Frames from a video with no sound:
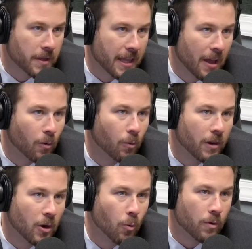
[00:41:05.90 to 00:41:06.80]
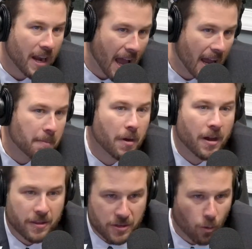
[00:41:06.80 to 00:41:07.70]
that,
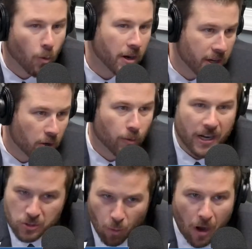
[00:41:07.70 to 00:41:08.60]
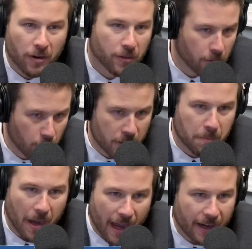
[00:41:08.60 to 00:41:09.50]
9-month to 1-year range walkthrough with
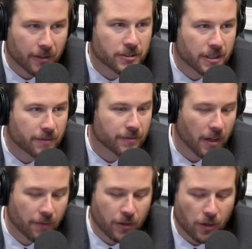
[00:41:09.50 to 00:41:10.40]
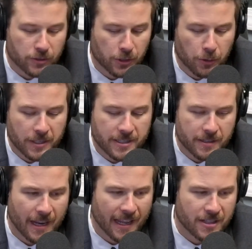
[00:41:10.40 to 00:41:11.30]
buyers of y'all's units.
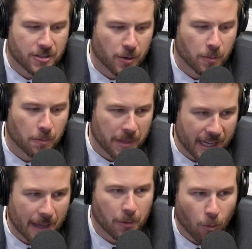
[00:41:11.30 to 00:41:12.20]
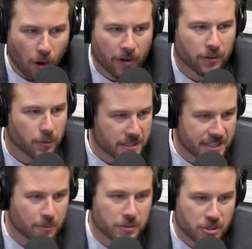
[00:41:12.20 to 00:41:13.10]
And so being able to walk through and
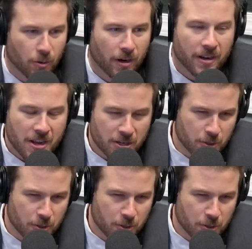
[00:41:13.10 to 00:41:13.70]
see what's going on. Do